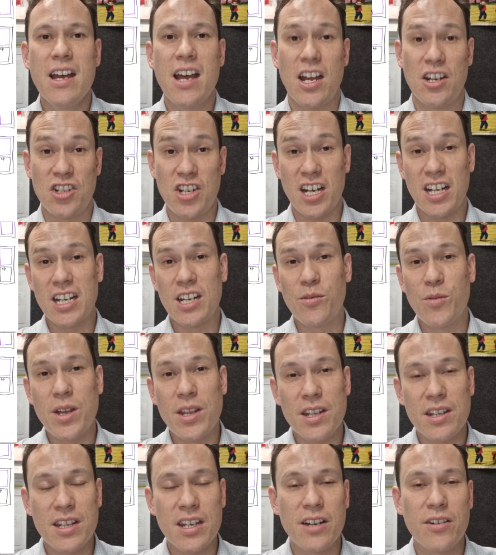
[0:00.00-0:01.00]
and checking
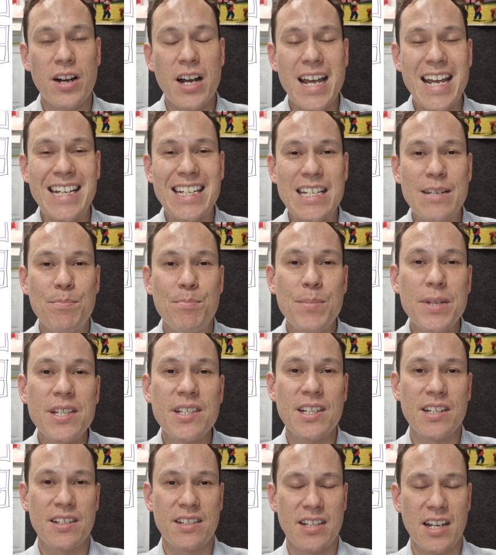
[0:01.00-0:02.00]
whether there are any
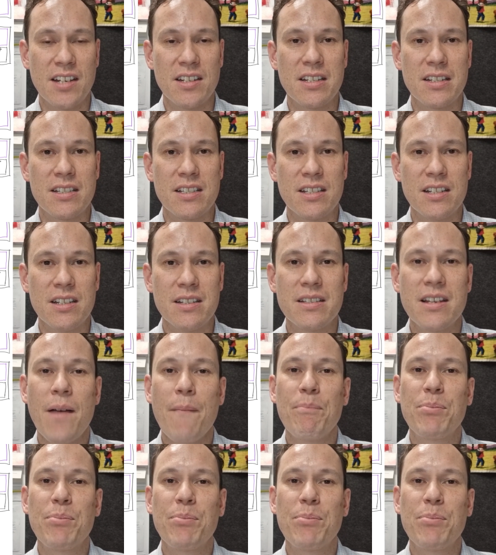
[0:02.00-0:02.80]
missing sentences